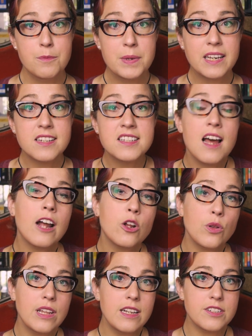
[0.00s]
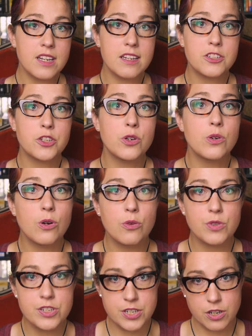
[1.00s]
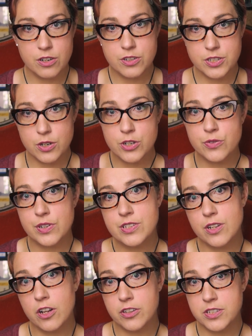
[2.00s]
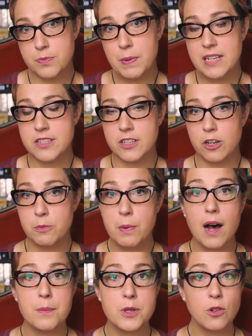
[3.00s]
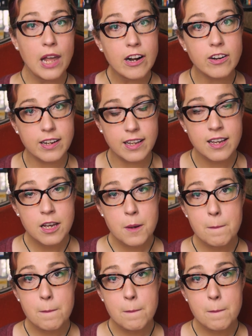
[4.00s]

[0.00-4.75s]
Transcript: Because not only does Google return search results based on popularity,